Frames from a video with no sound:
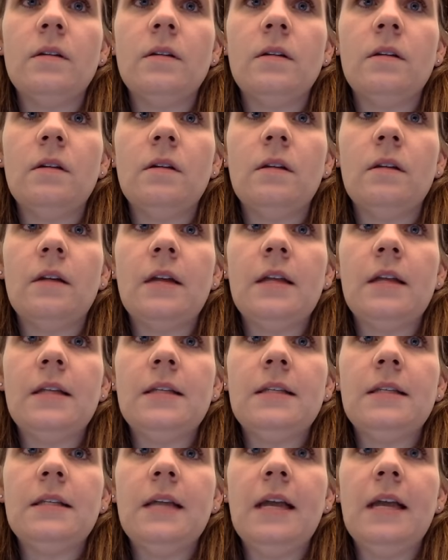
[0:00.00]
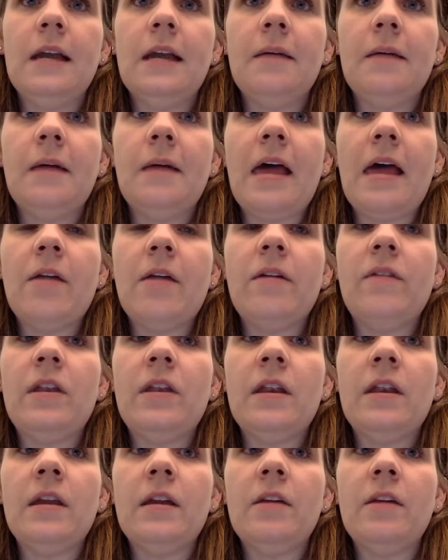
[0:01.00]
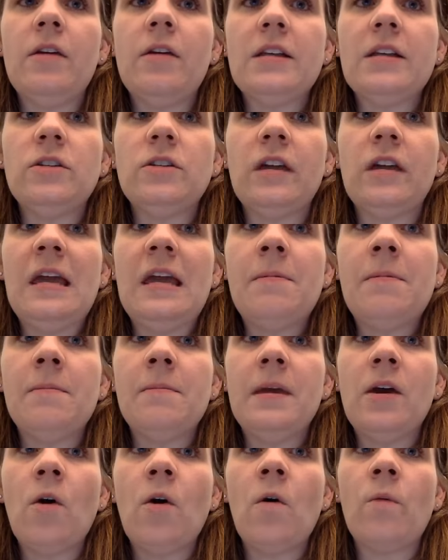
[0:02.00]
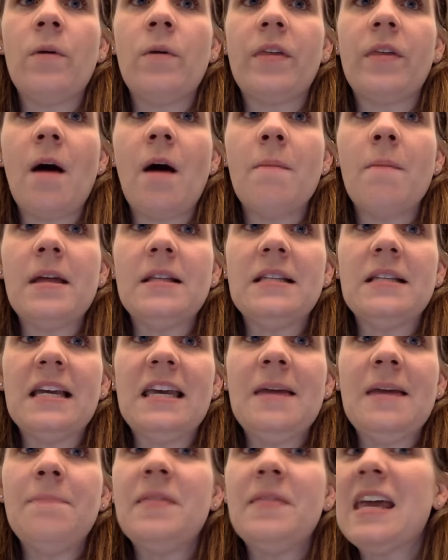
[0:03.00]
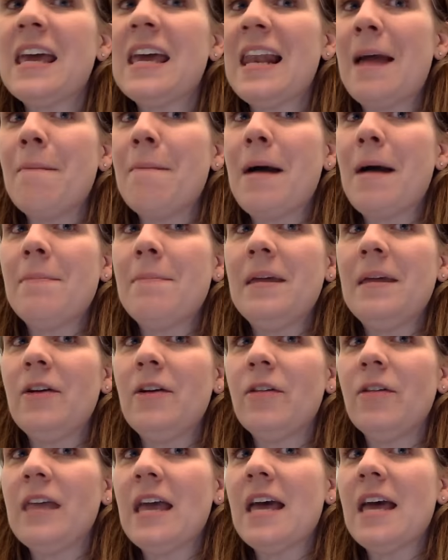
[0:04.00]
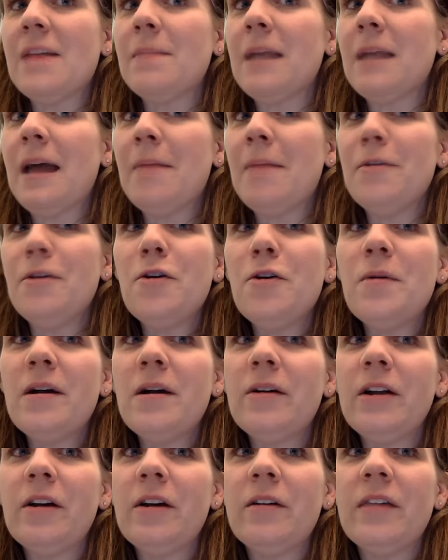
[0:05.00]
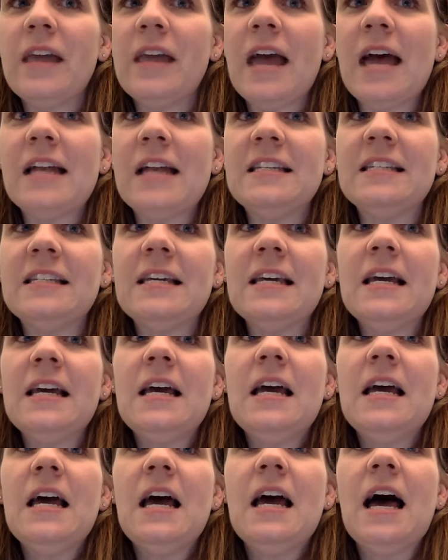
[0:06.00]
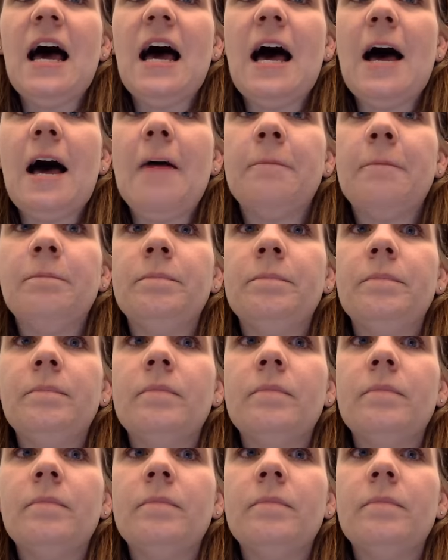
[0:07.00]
let's see. I, I don't even. You guys are keeping me going with comments. I keep thinking I might be near the end, but I'm nowhere near the end. Um,